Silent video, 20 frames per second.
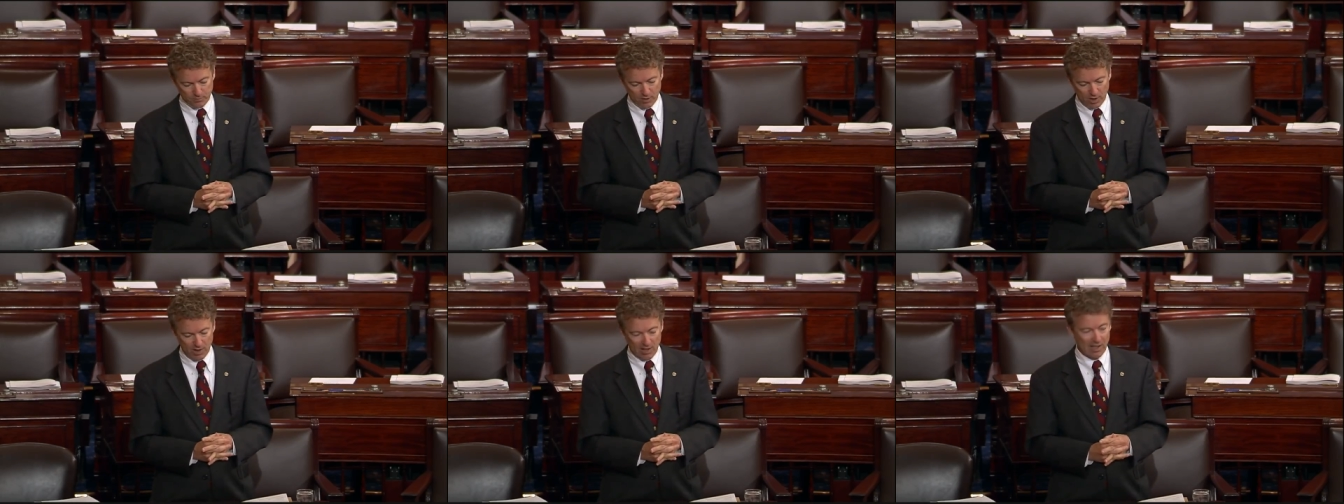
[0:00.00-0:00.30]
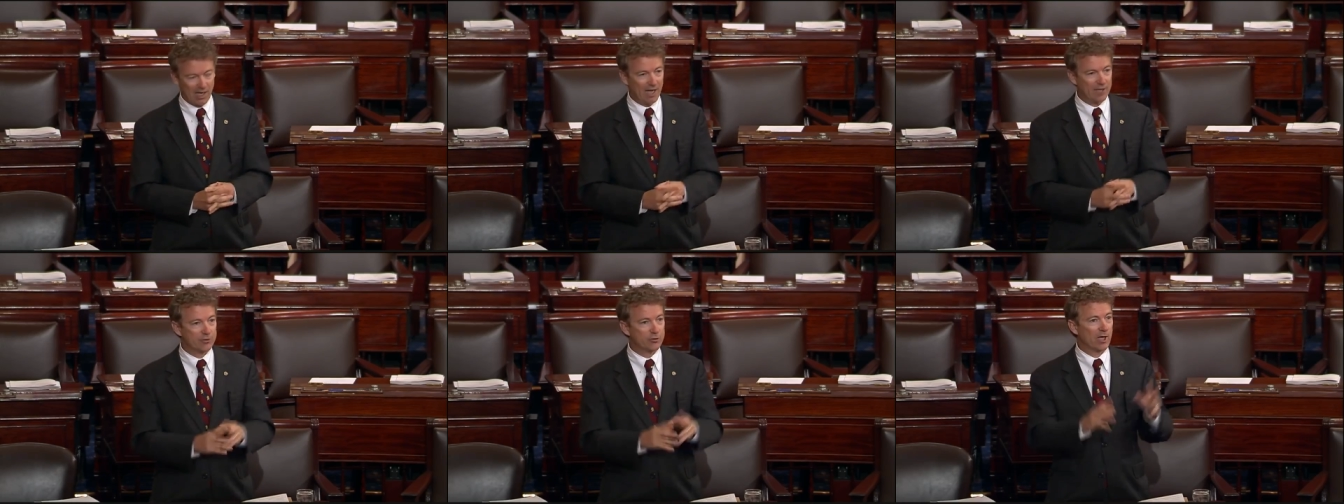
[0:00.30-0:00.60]

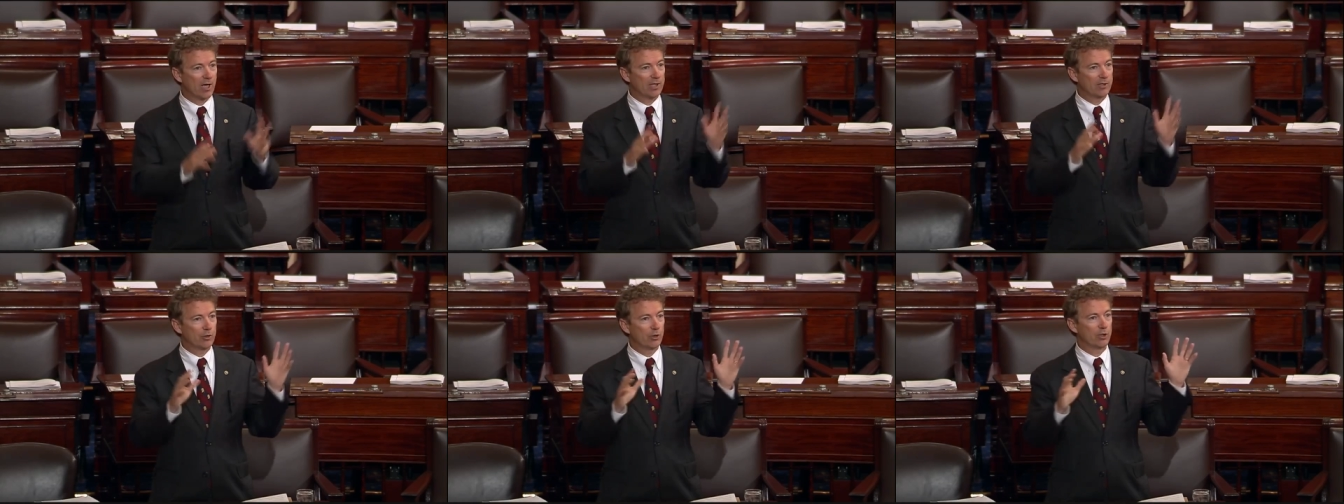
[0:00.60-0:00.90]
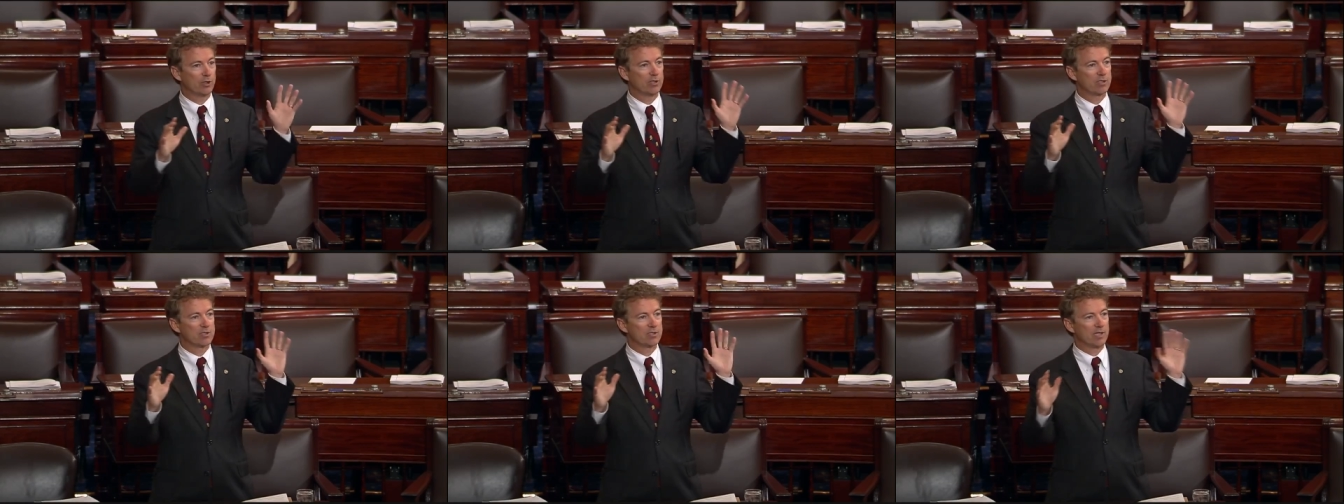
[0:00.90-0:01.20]
I tried
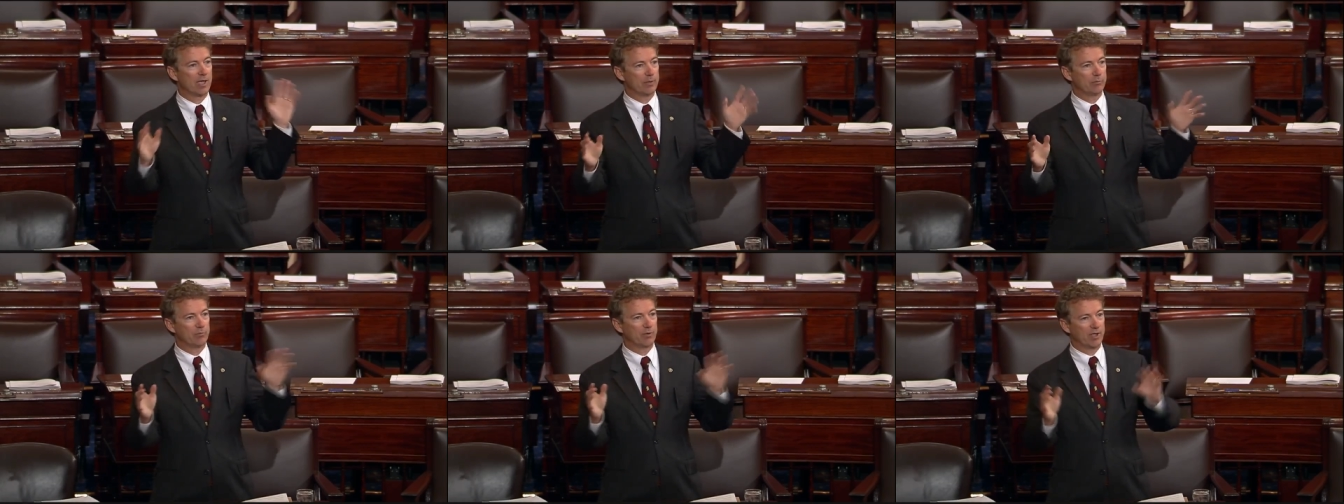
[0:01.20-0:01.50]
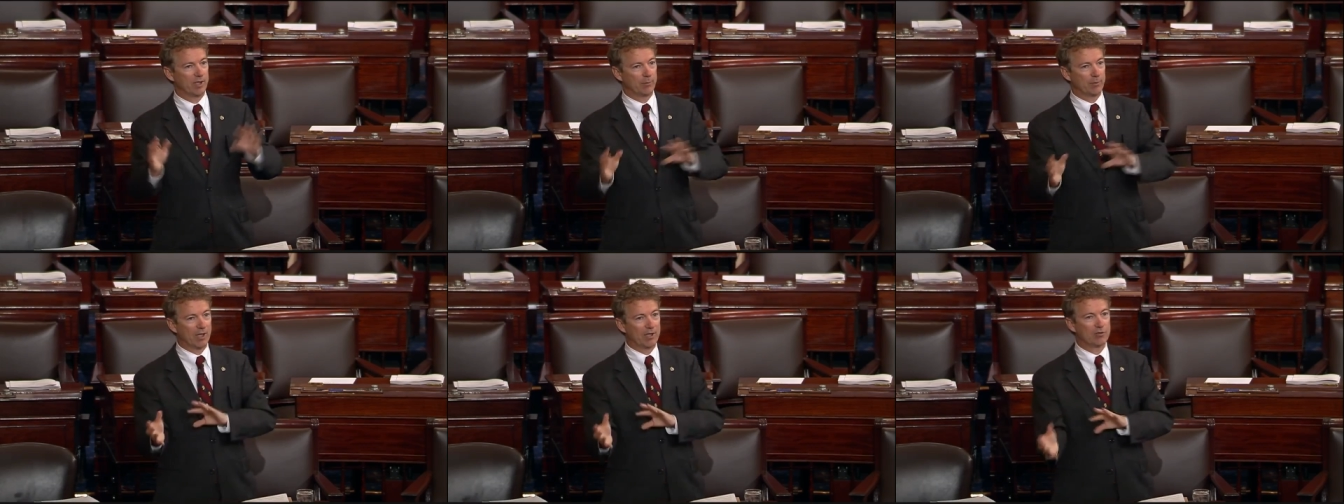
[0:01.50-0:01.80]
doing the same
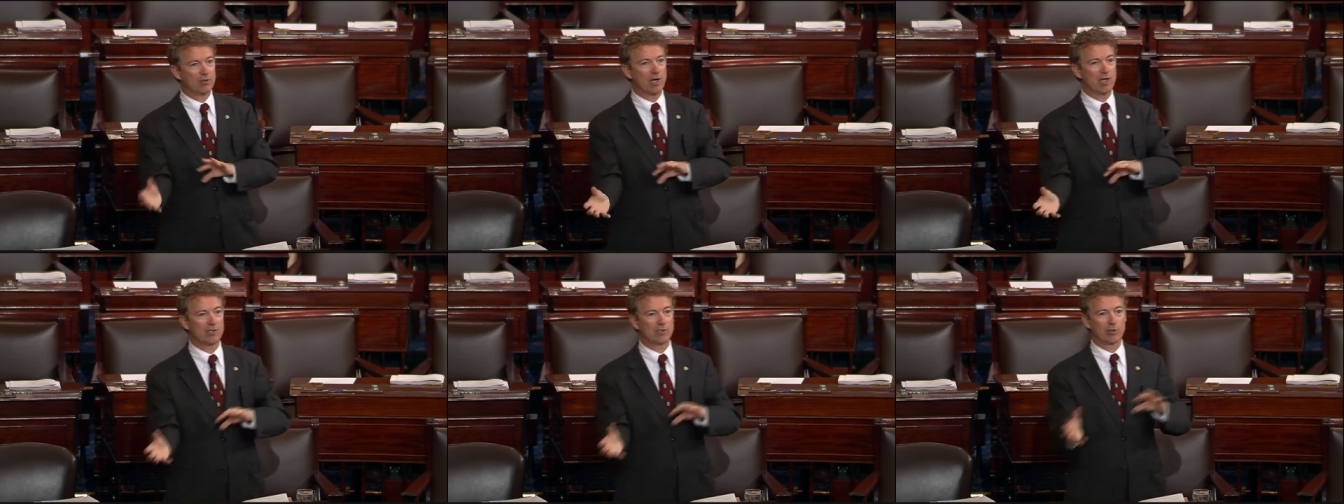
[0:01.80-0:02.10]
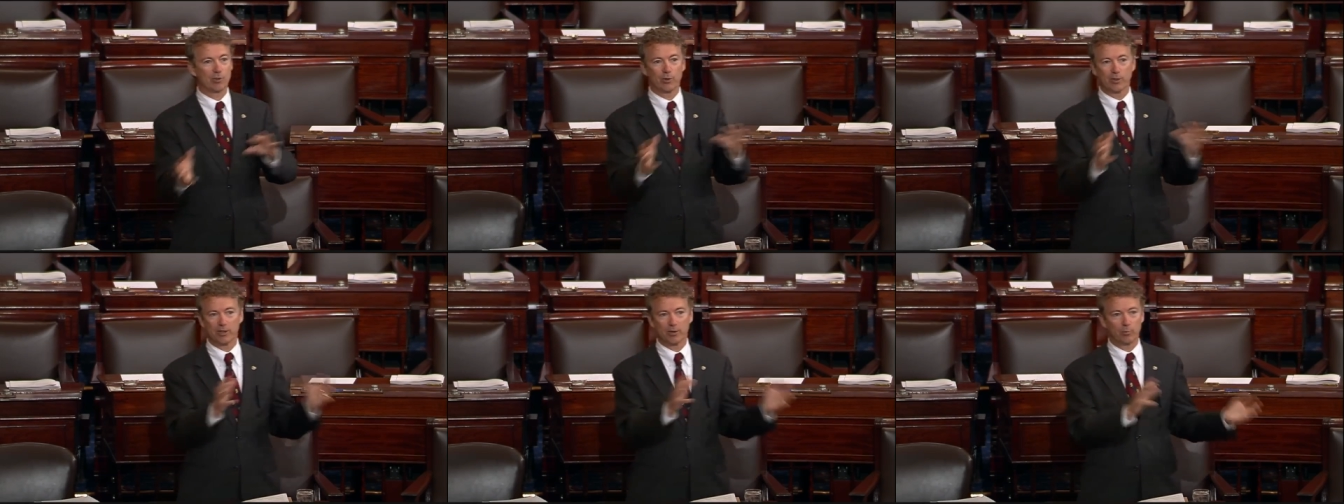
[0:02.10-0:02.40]
thing, but I tried
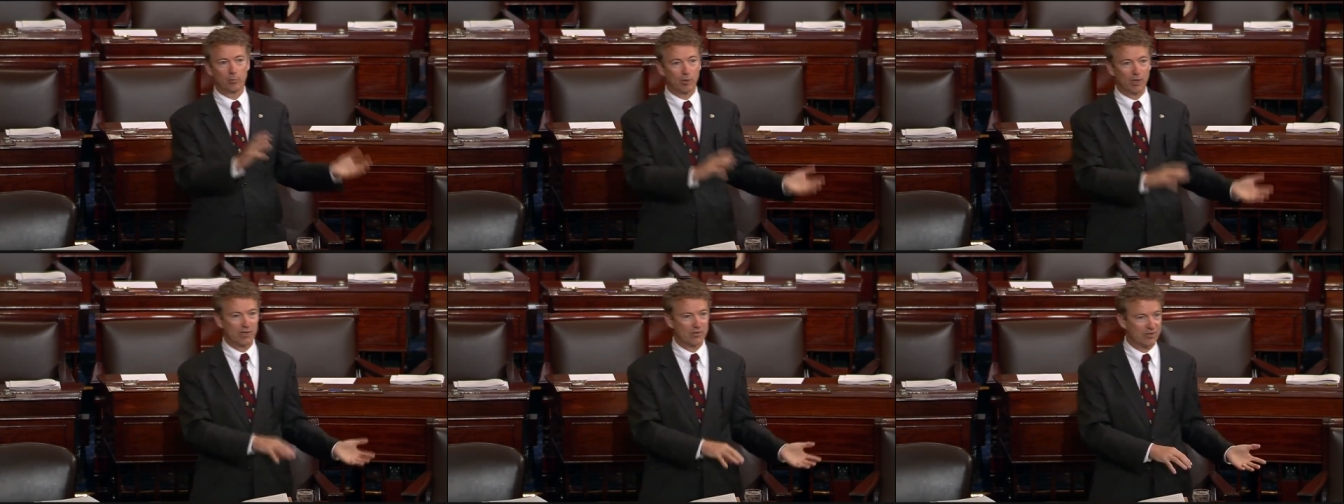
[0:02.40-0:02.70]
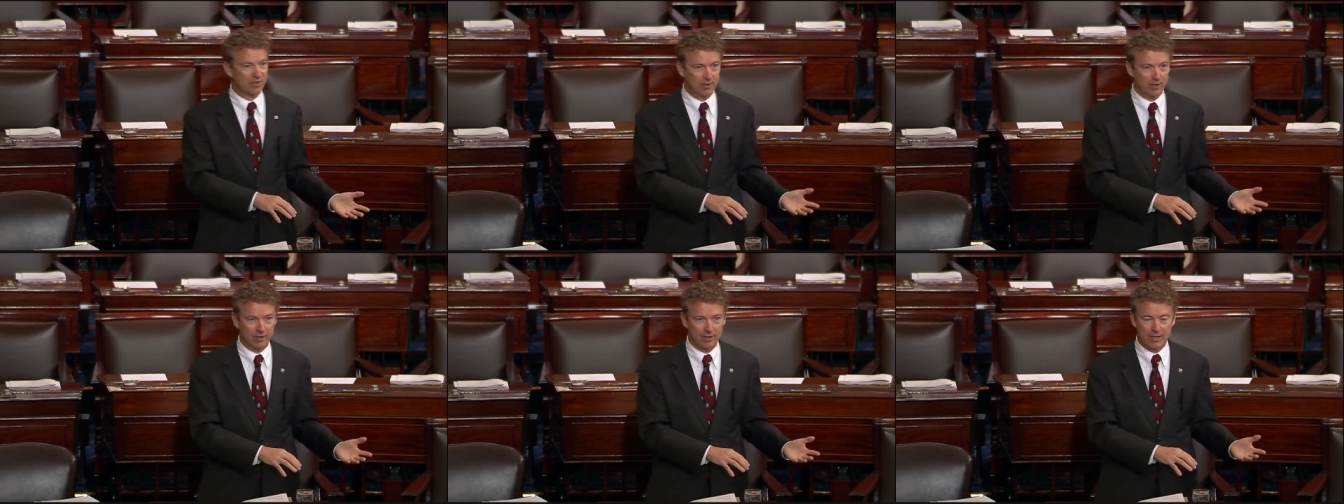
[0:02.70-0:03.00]
suing the
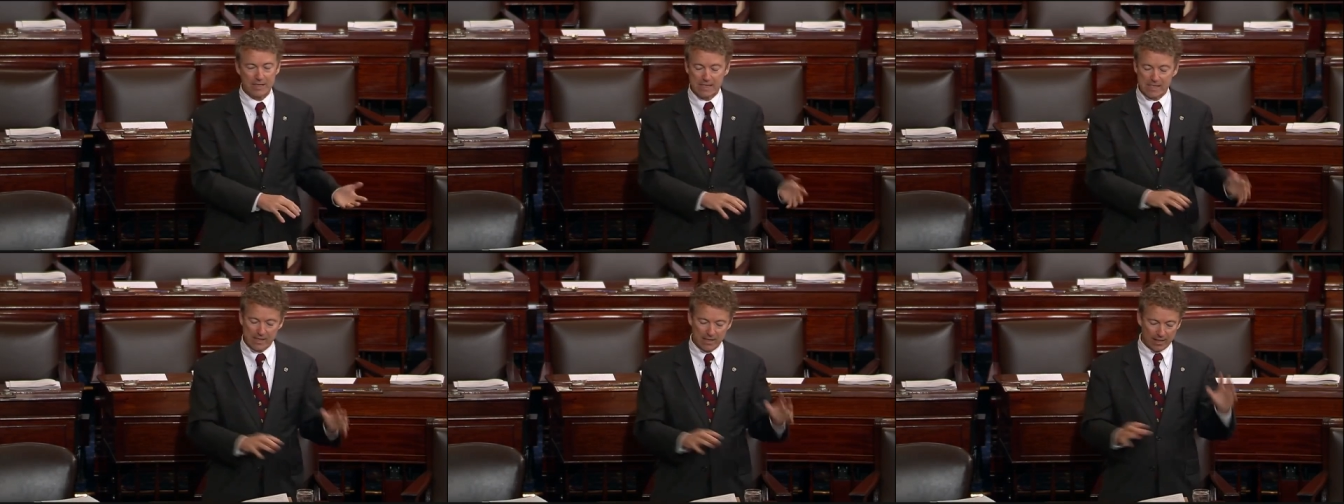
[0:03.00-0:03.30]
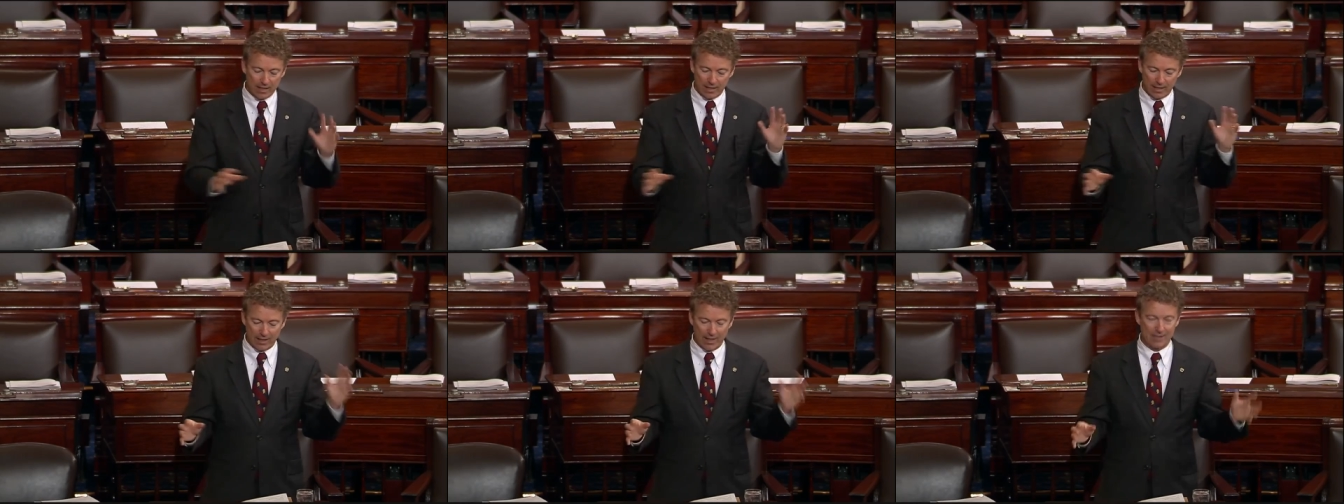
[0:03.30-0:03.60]
president,
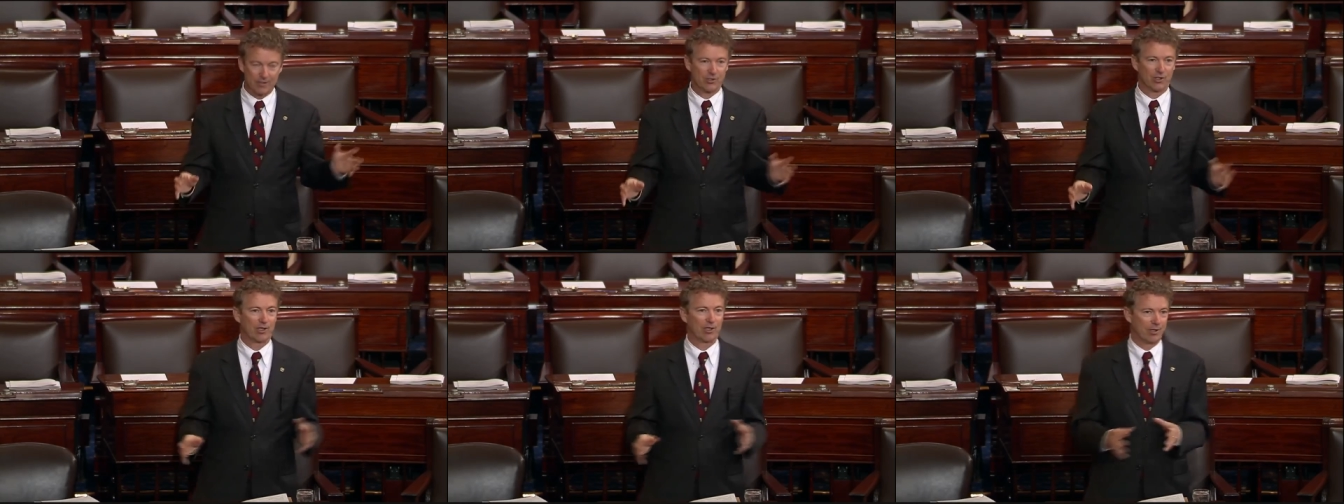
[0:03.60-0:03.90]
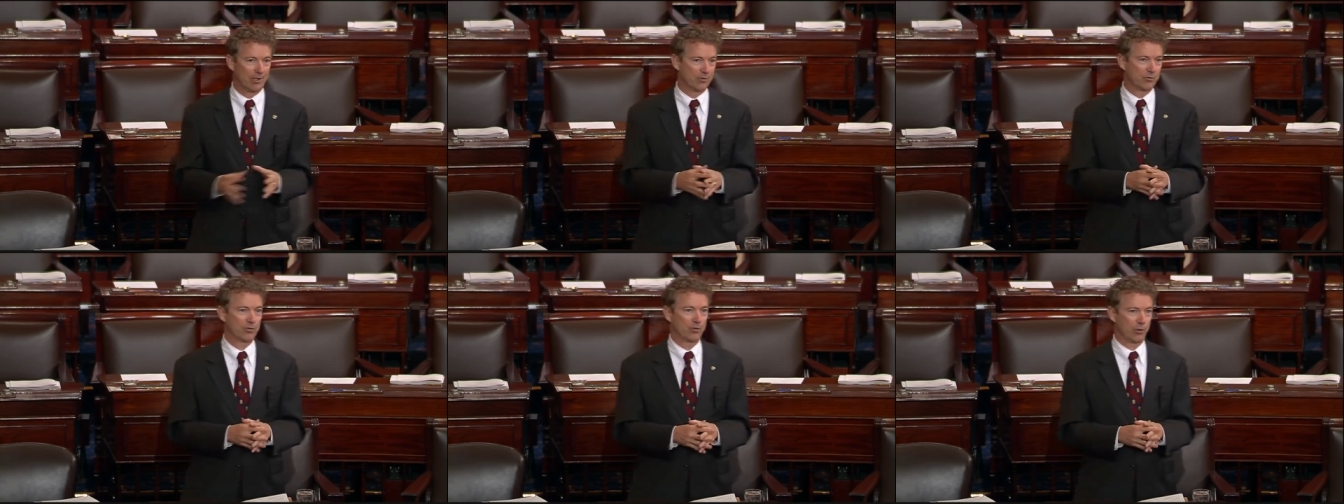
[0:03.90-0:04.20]
and it hasn't
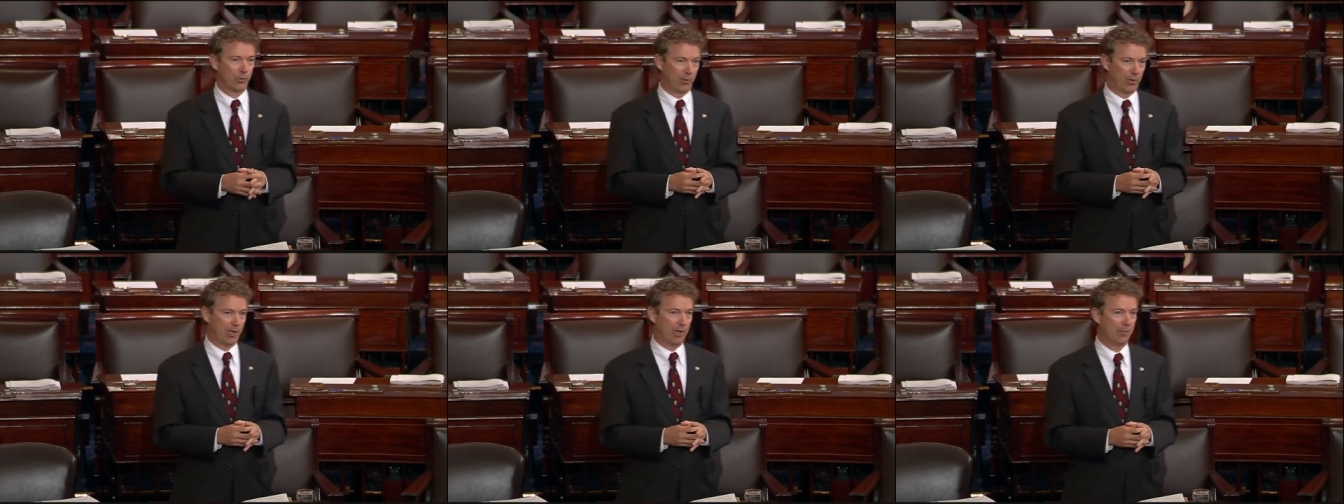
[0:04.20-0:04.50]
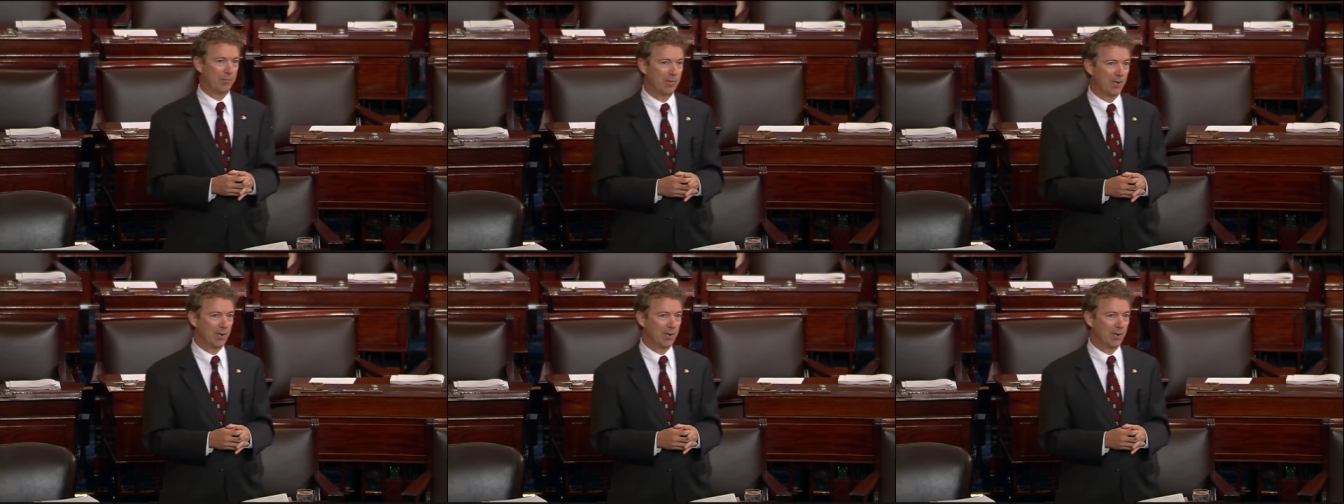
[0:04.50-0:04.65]
gone so well.